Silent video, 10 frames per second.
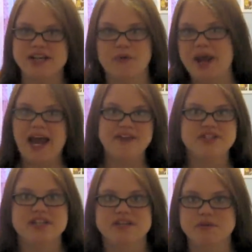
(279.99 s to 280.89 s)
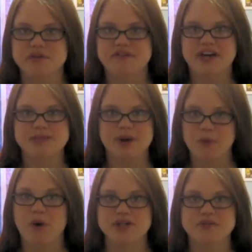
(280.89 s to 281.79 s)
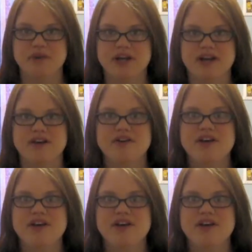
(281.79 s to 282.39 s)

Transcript: I don't have to get it done really fast, but I want to right now.